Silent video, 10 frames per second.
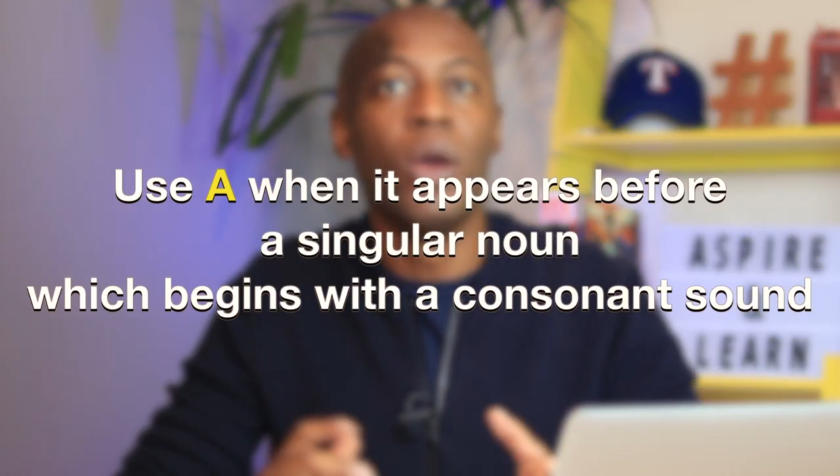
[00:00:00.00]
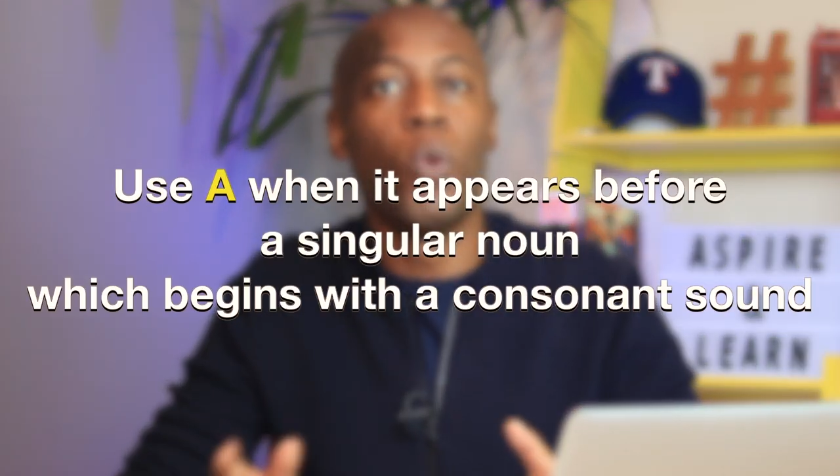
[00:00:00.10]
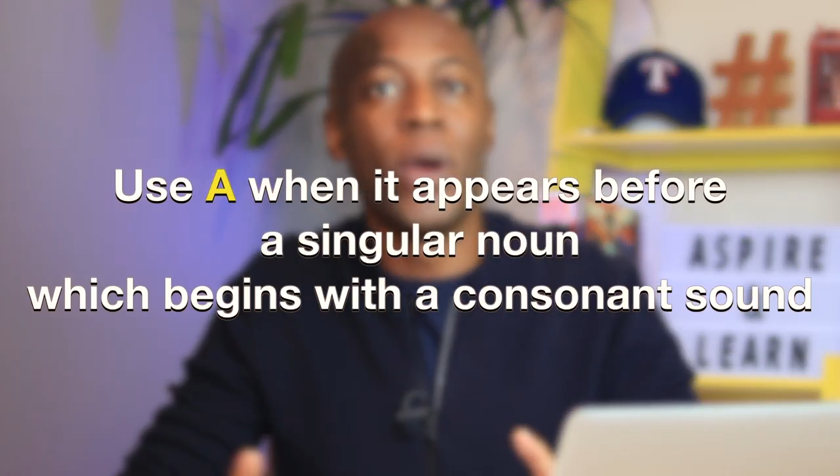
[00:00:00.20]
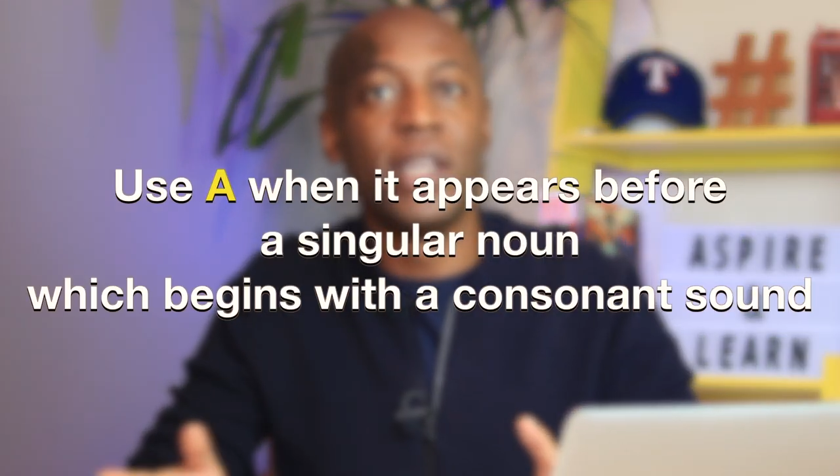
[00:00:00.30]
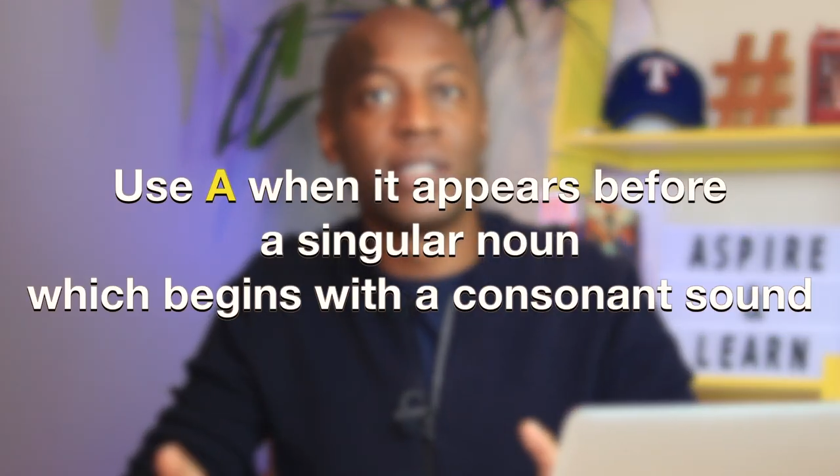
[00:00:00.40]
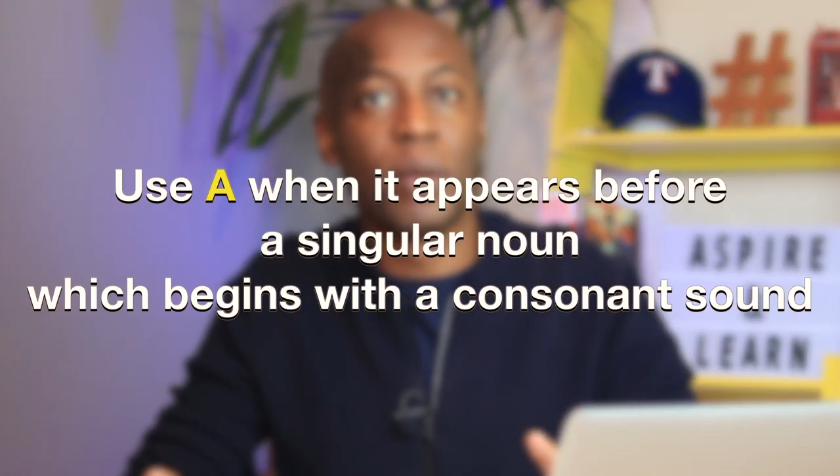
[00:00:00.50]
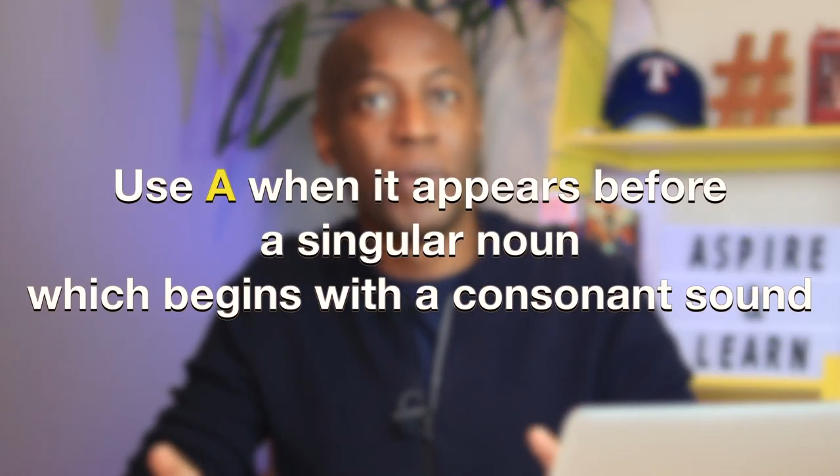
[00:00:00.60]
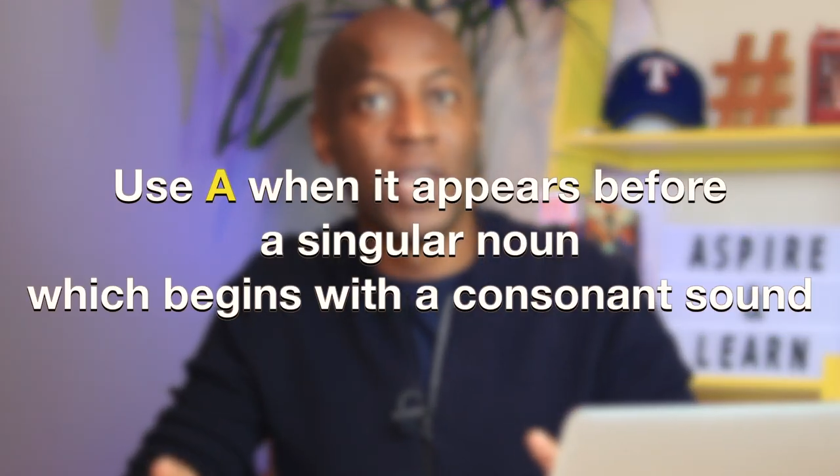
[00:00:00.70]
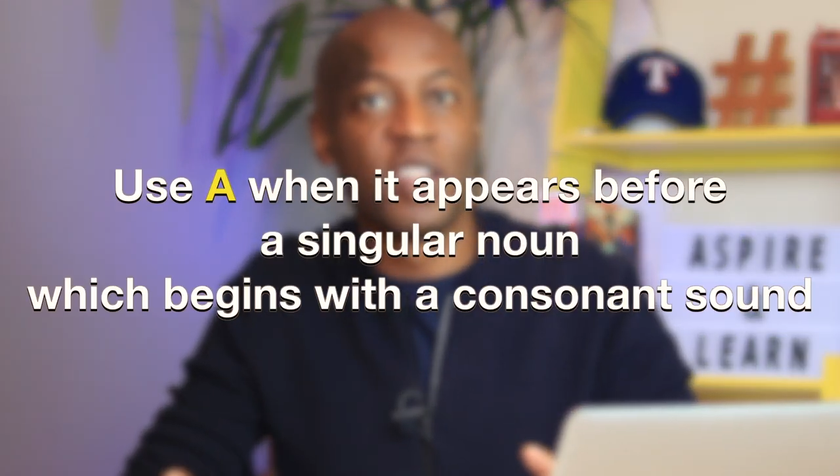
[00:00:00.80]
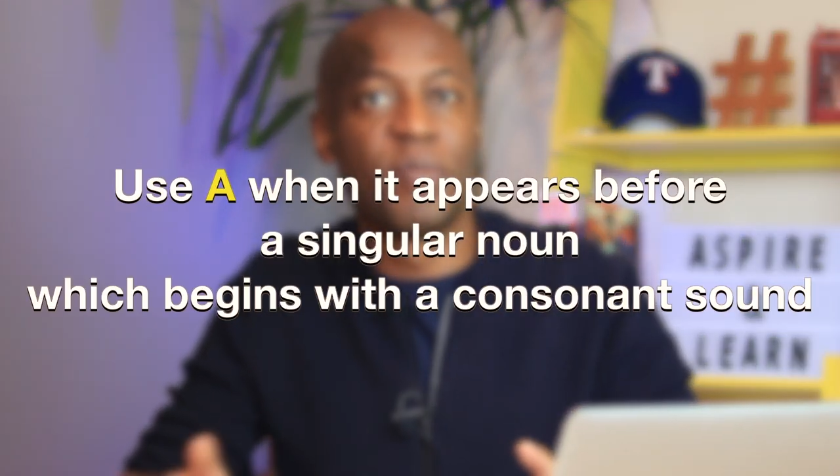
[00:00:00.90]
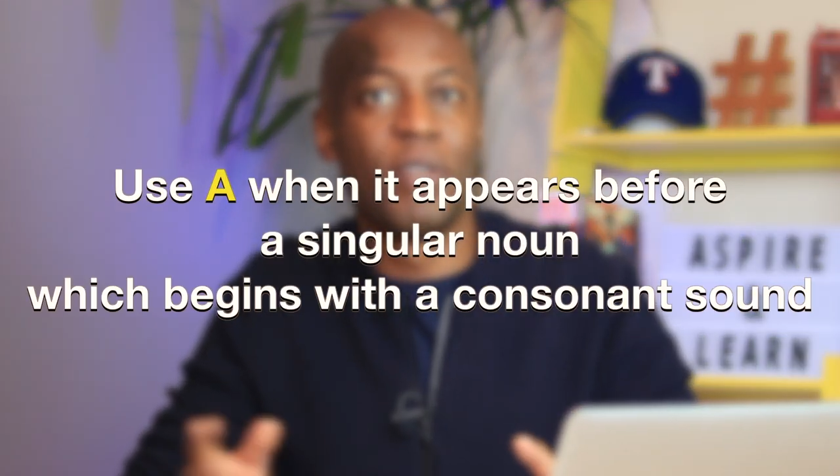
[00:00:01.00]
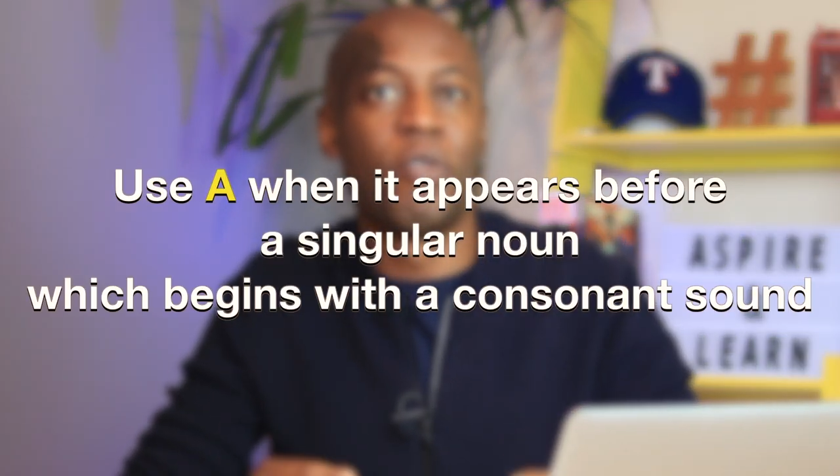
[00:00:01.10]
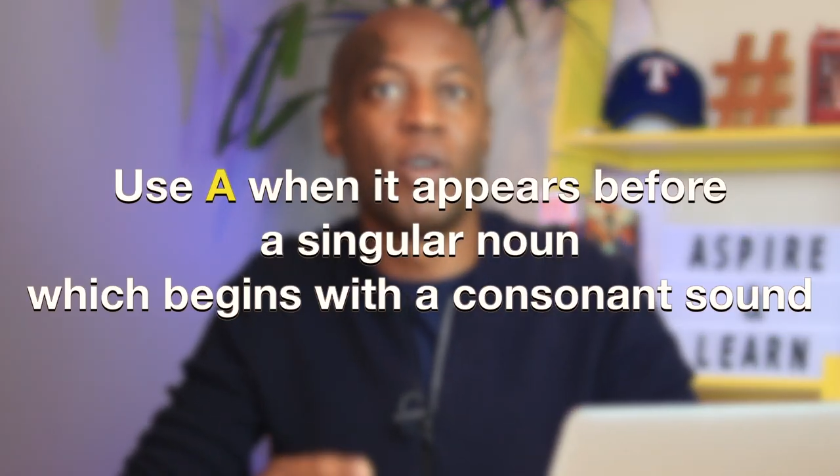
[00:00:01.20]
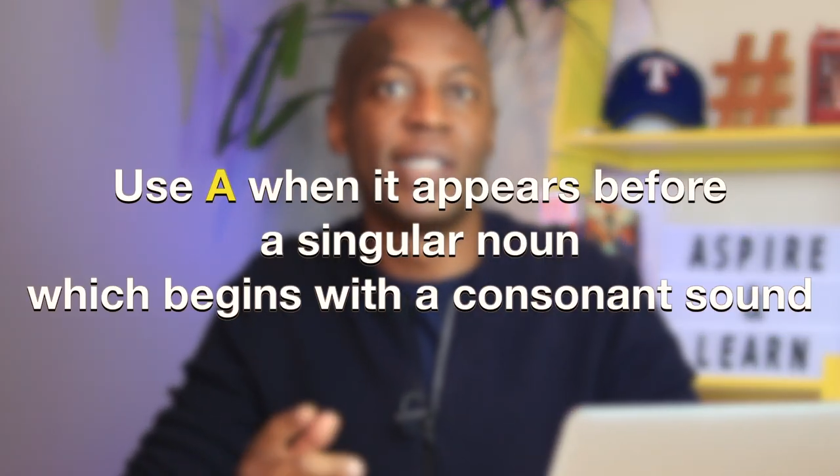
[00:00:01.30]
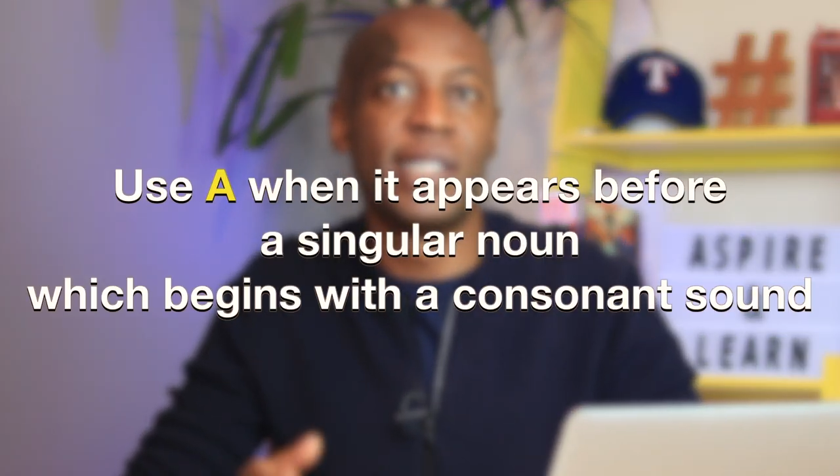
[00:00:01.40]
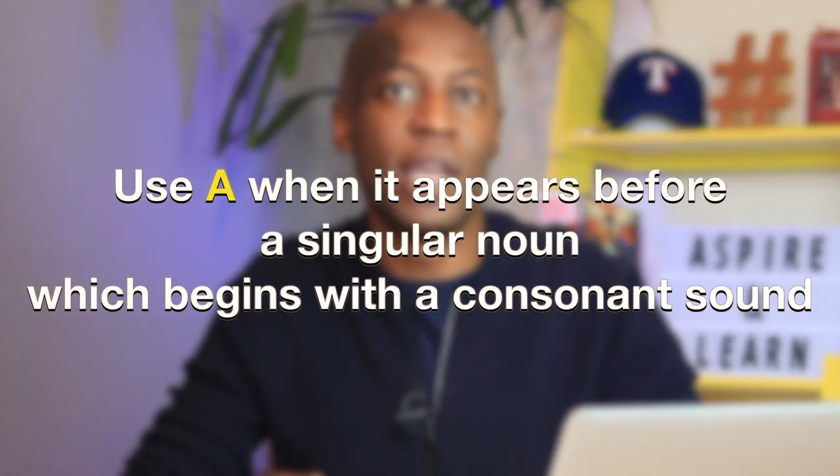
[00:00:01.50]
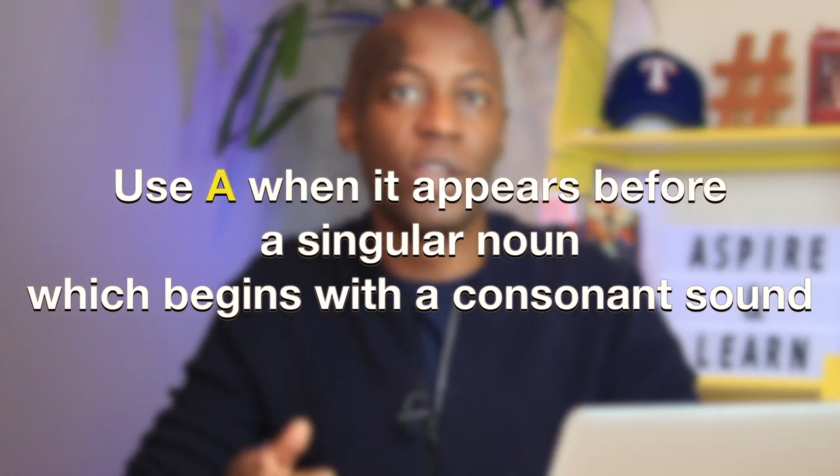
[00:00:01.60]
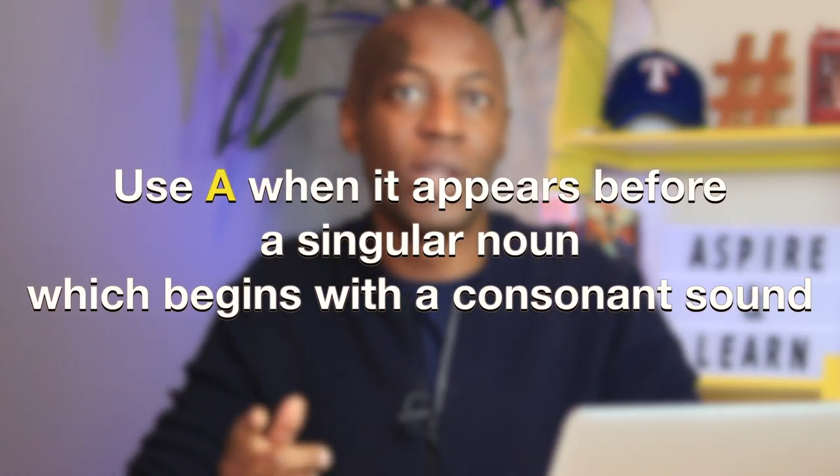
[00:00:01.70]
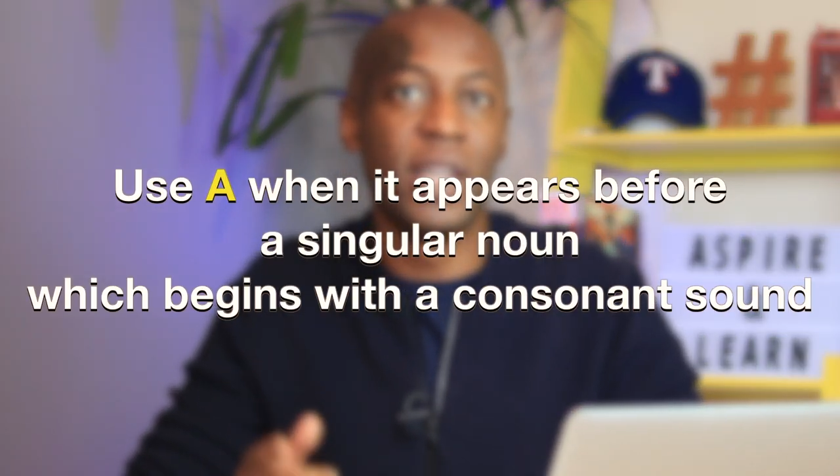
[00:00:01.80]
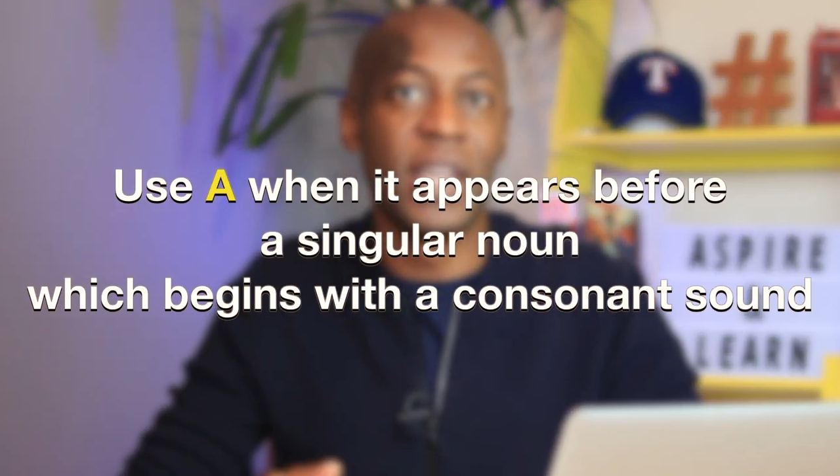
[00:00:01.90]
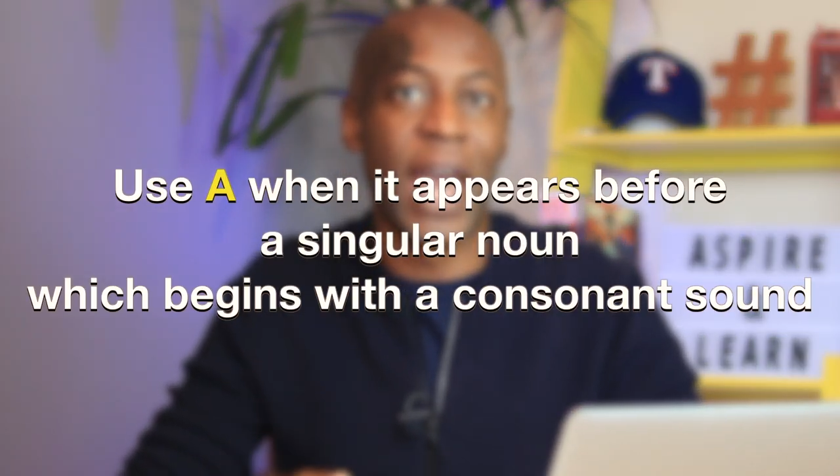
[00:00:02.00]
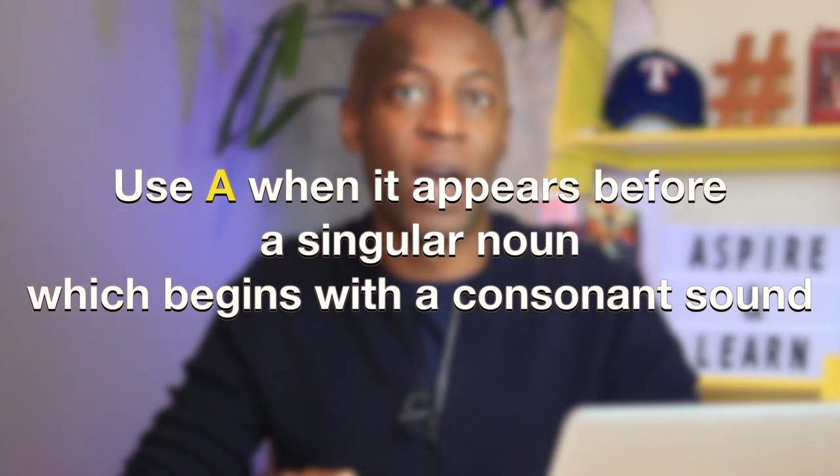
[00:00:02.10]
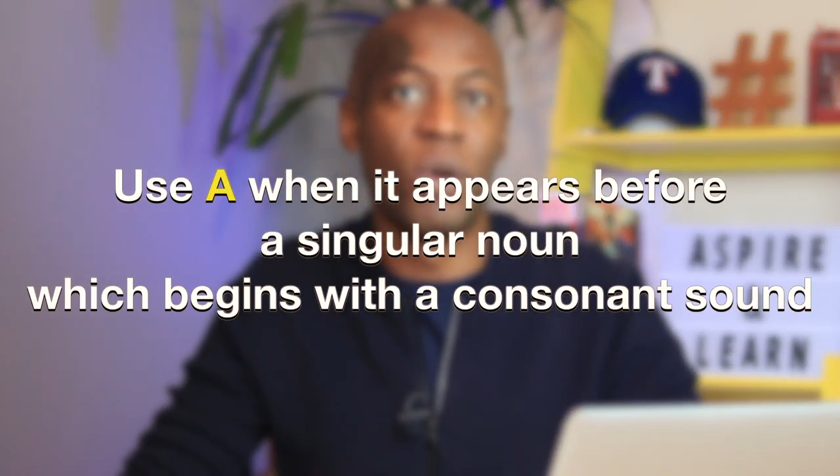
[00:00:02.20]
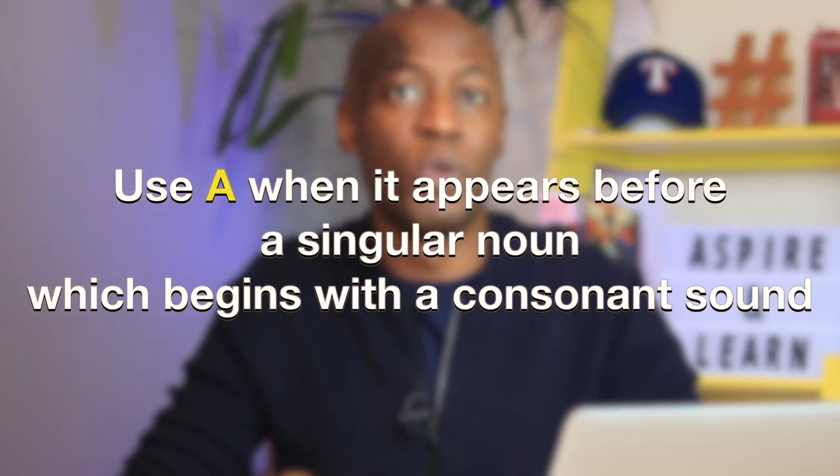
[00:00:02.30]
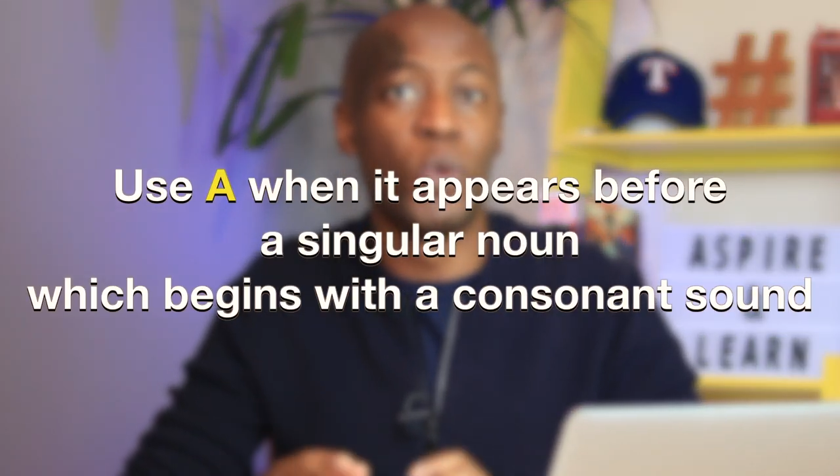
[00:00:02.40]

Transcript: when it appears before a singular noun